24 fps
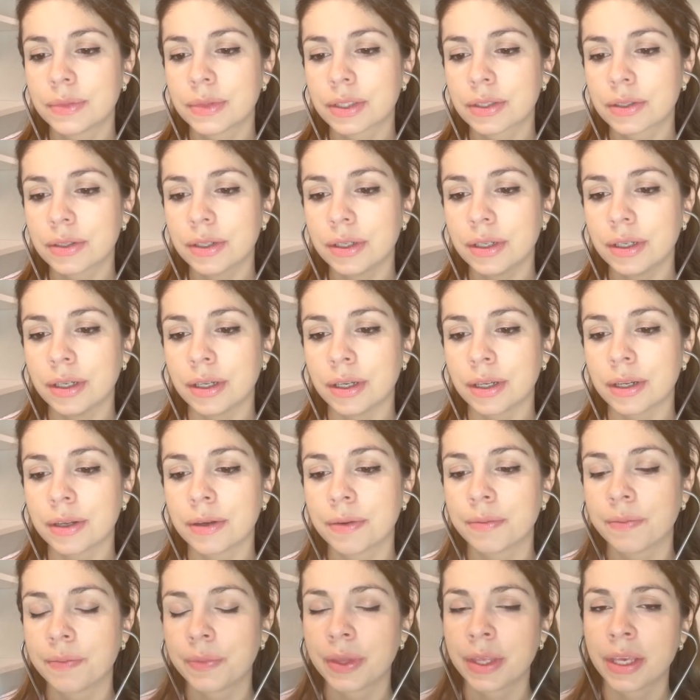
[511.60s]
Good.
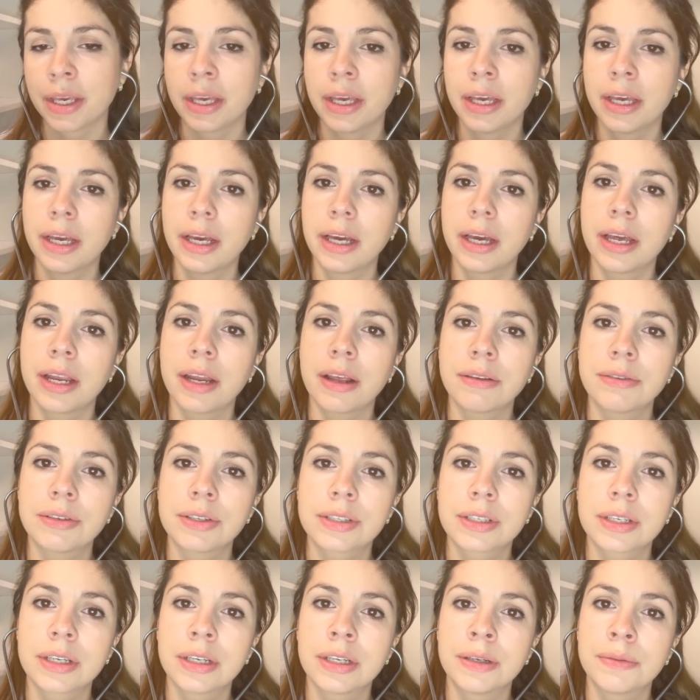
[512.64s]
And I'm
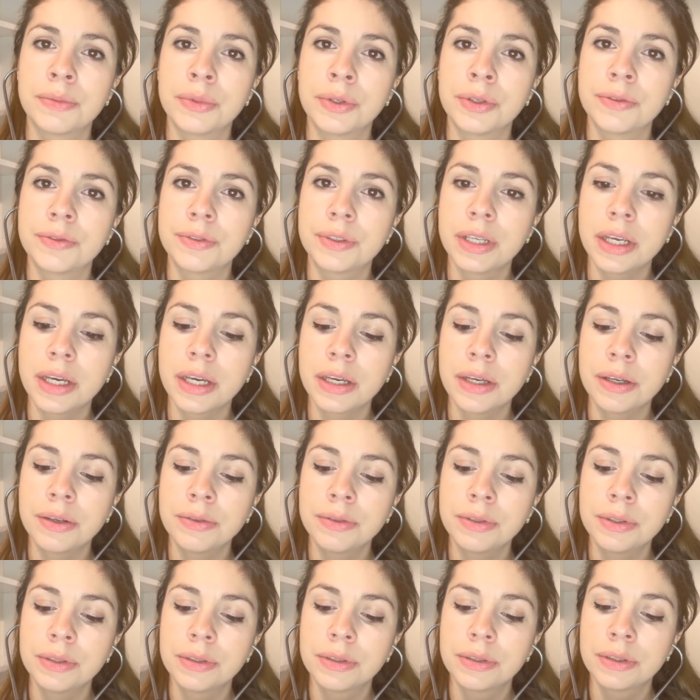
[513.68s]
just gonna move
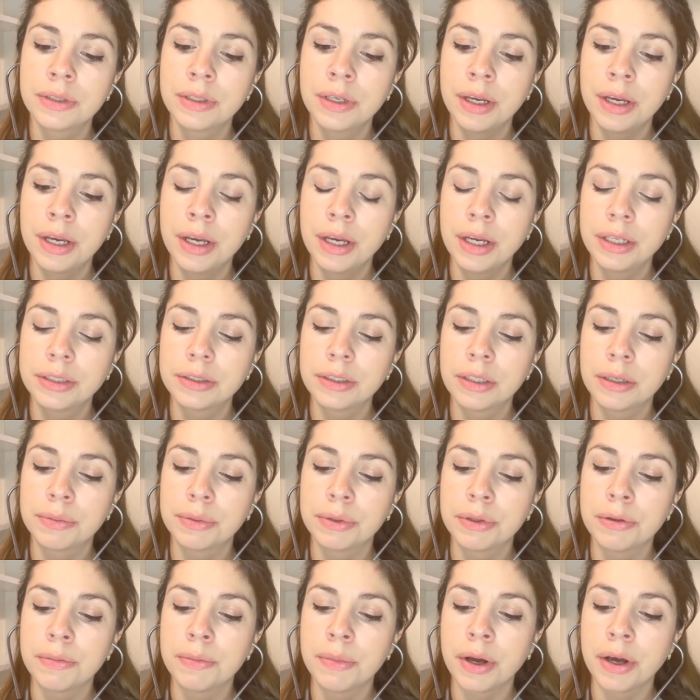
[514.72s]
down to the
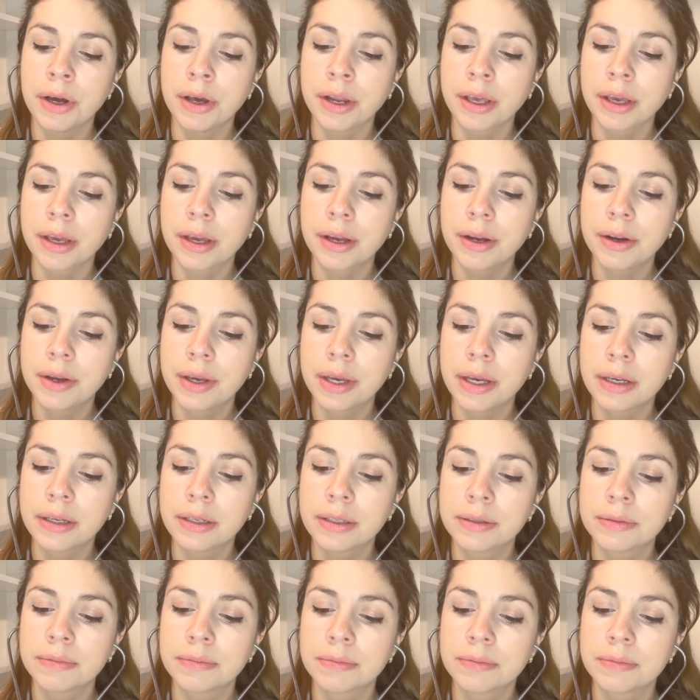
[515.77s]
pulmonic
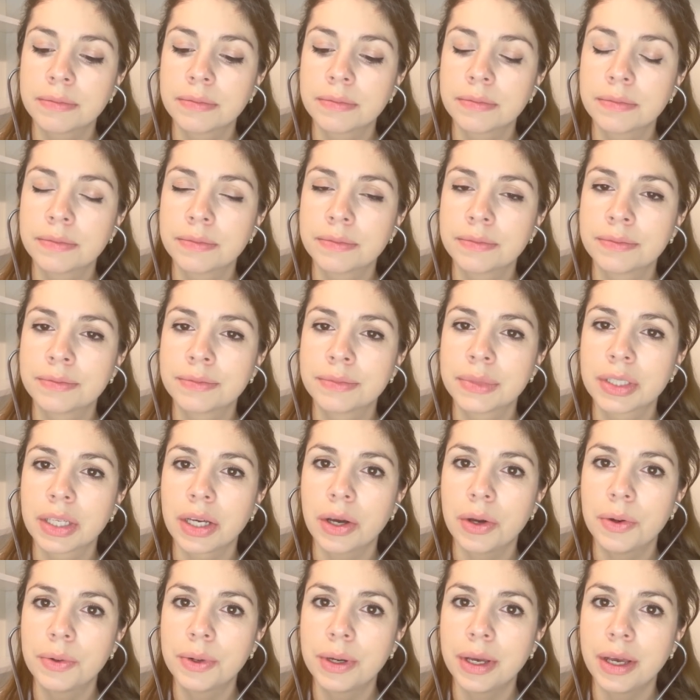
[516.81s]
area.
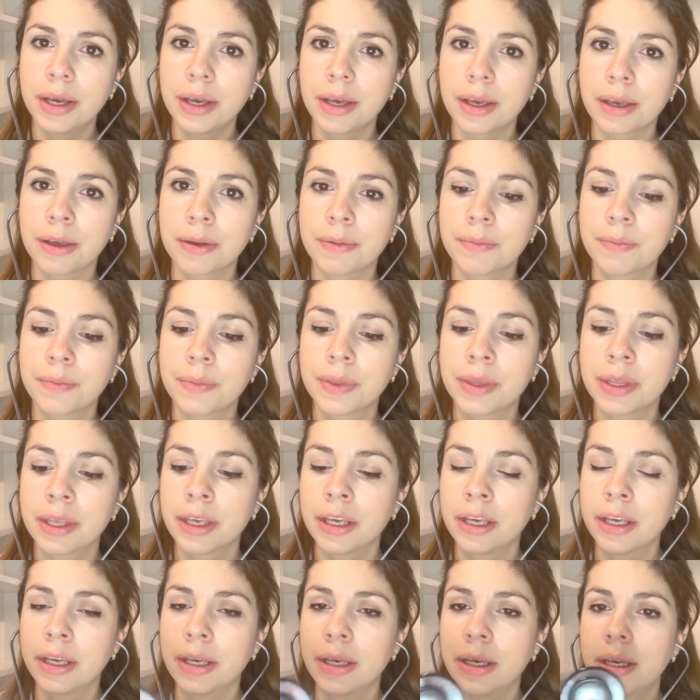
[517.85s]
Okay.
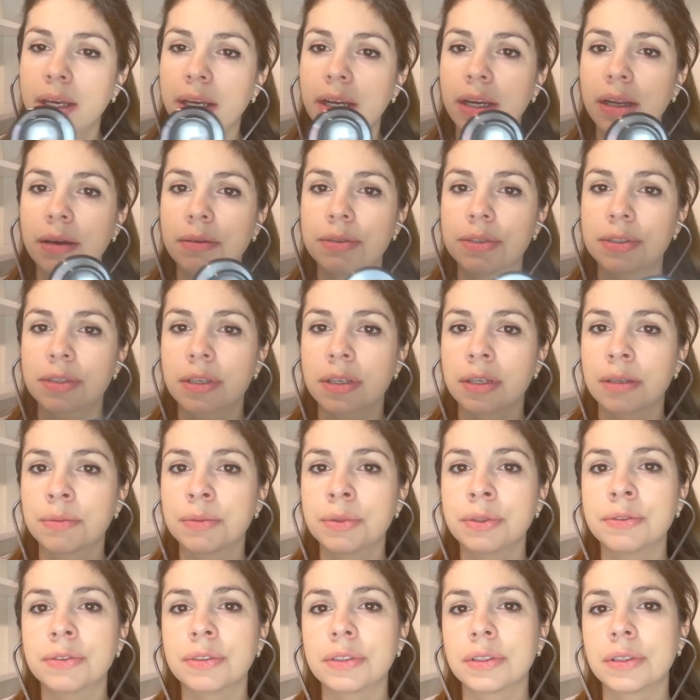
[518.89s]
And I'm just gonna
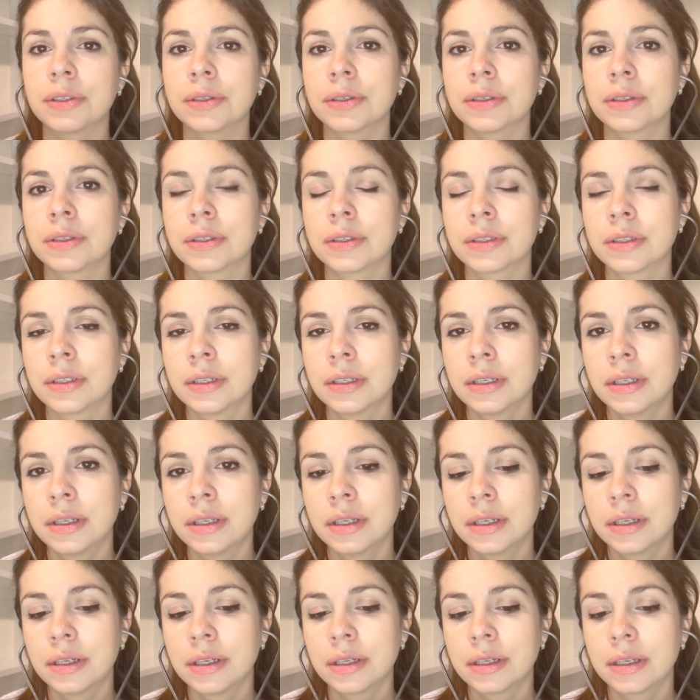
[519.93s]
move to
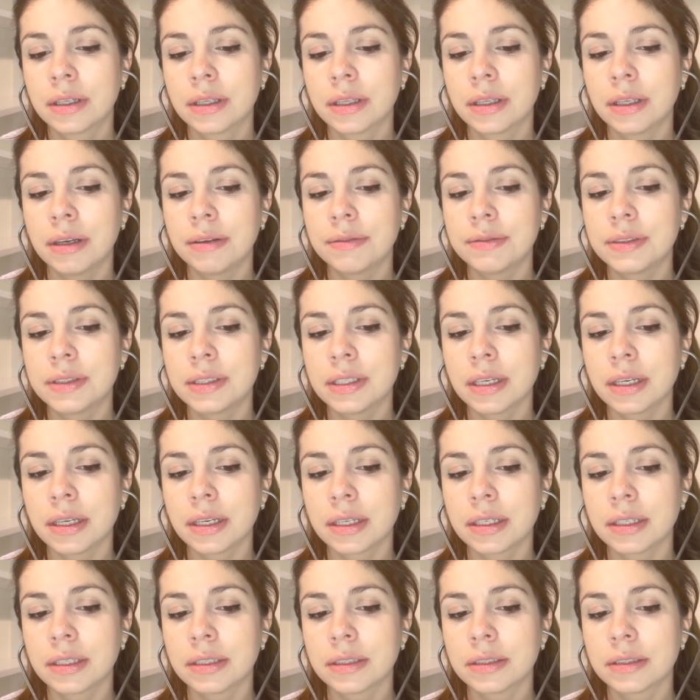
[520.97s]
the left
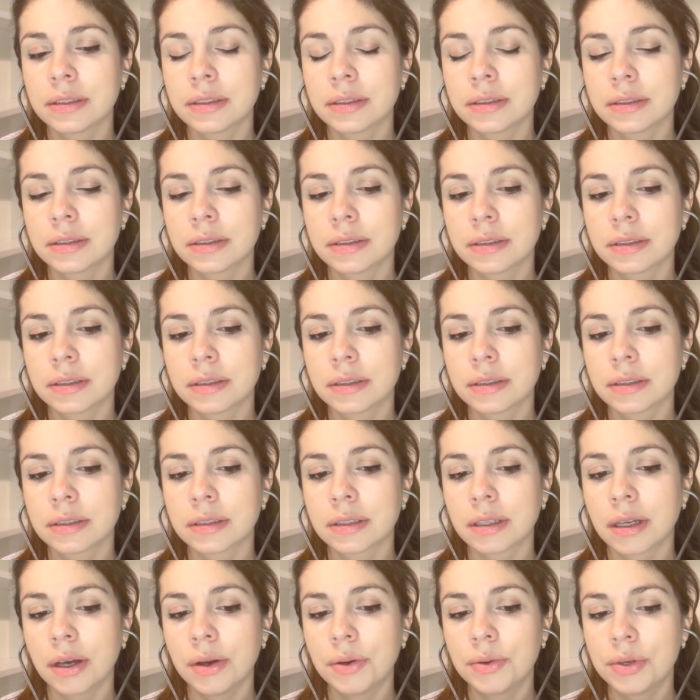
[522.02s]
side.
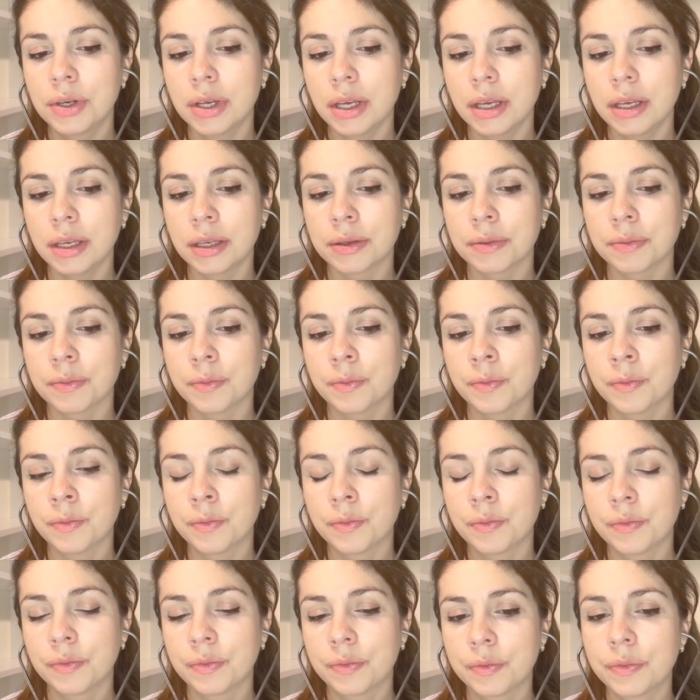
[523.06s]
Okay.
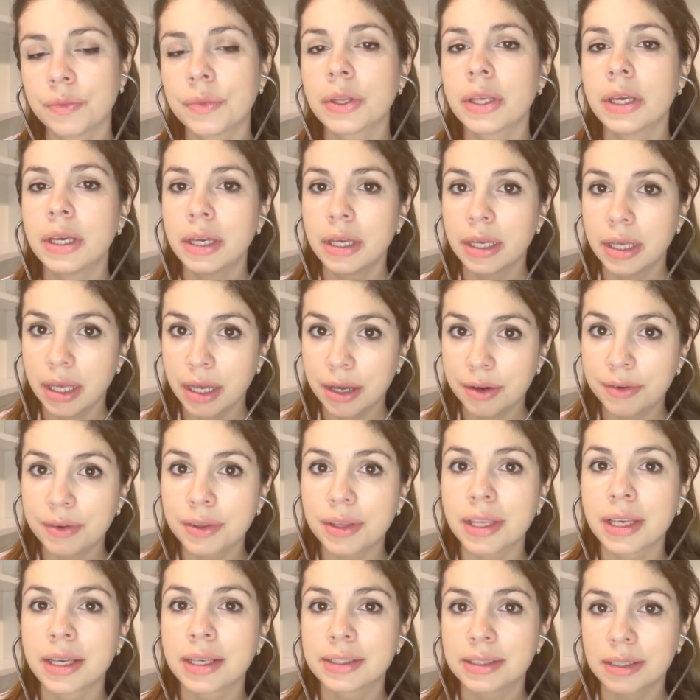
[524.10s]

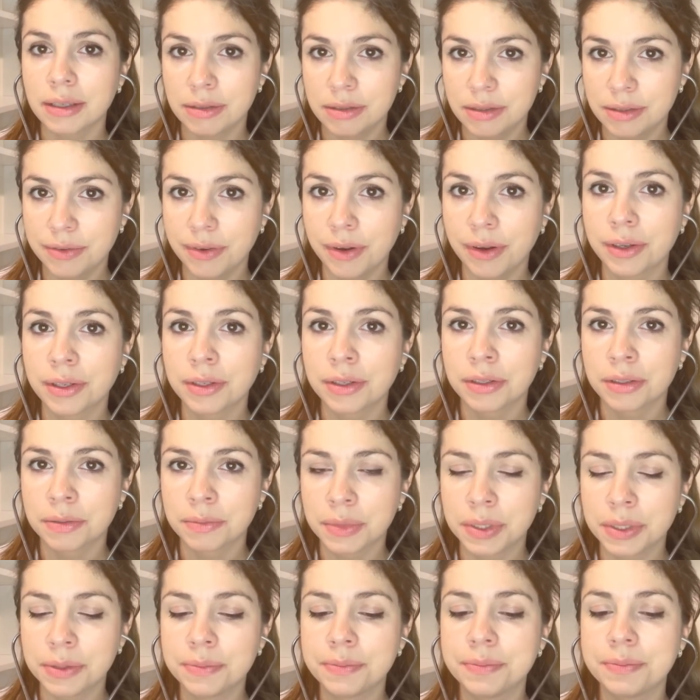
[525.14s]
Everything sounds very normal.